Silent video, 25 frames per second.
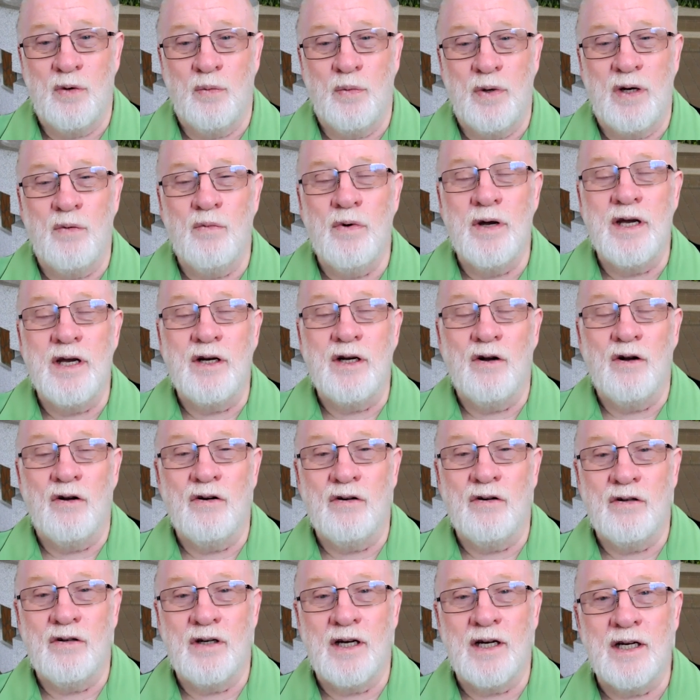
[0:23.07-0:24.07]
that we read
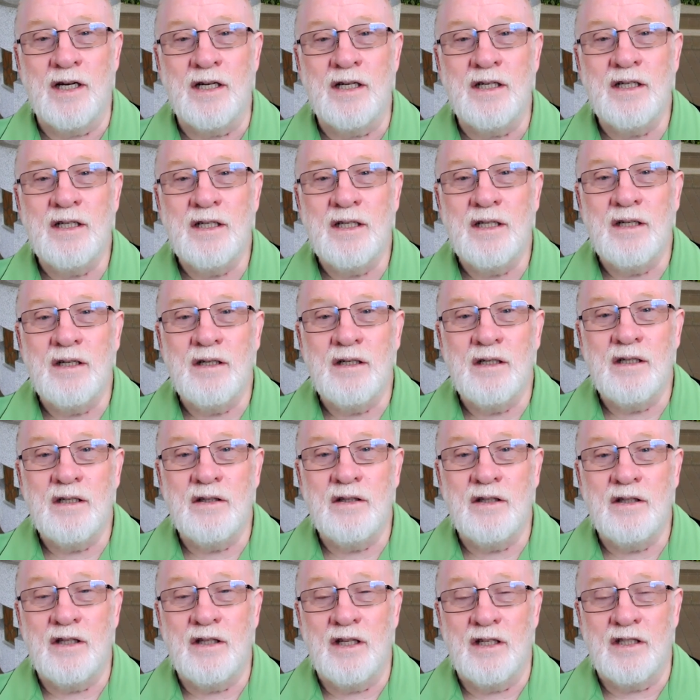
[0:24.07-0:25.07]
on
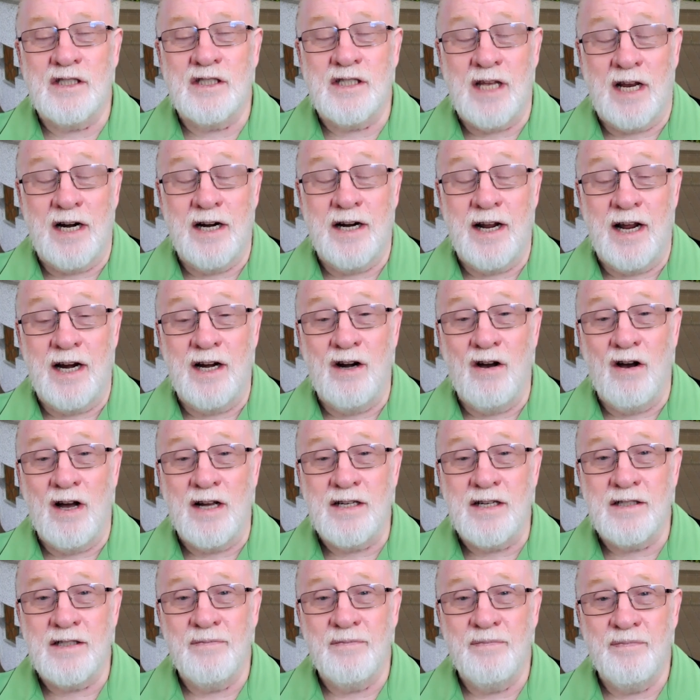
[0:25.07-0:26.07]
Saturday
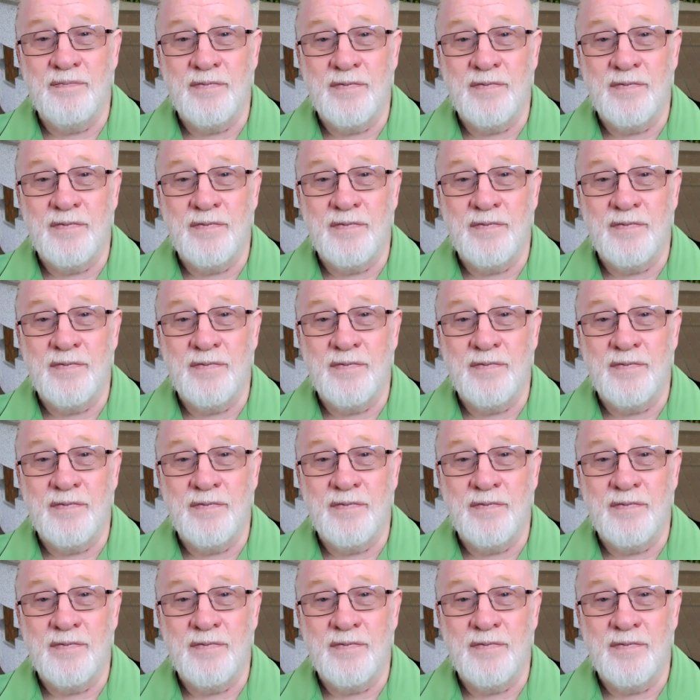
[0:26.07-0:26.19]
night.